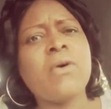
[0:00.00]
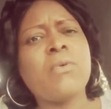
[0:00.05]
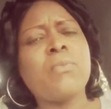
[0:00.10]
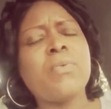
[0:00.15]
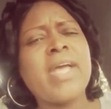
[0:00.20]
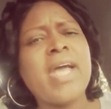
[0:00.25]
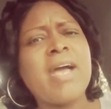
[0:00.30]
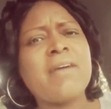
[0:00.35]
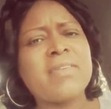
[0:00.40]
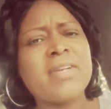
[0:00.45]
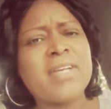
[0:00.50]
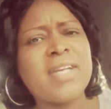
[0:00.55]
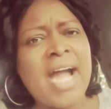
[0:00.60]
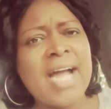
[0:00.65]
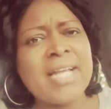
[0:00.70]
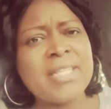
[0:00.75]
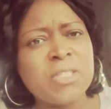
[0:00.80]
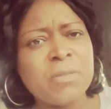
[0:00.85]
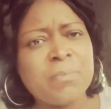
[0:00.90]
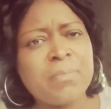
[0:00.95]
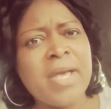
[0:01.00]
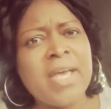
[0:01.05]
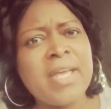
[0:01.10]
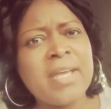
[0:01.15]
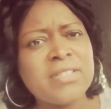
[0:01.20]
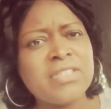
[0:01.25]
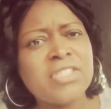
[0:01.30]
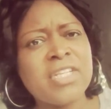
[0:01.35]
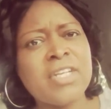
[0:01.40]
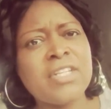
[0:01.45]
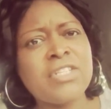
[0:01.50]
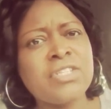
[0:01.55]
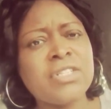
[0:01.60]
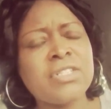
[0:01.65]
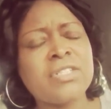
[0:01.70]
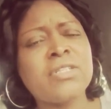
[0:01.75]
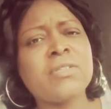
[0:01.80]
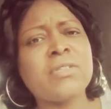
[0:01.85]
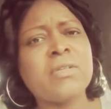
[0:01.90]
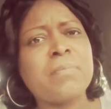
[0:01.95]
We have got to pay
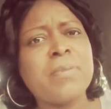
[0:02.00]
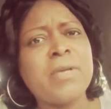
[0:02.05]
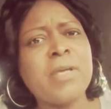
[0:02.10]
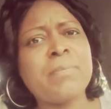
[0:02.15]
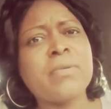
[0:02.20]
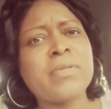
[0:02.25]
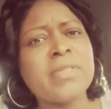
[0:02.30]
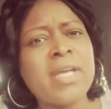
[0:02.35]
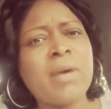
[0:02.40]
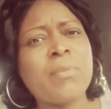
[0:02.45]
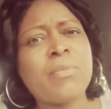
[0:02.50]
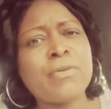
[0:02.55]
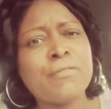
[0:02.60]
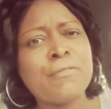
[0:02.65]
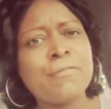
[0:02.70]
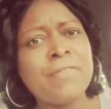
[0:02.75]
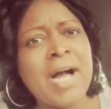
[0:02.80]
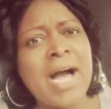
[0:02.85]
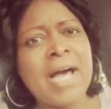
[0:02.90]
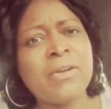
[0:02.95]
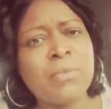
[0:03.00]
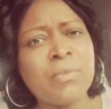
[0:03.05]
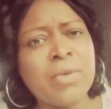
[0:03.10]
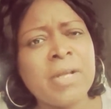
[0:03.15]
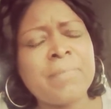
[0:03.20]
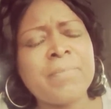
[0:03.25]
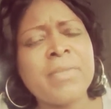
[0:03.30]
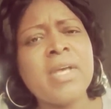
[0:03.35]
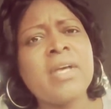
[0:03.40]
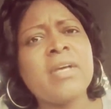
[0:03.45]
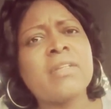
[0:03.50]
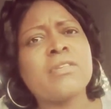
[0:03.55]
attention to the people that we're following,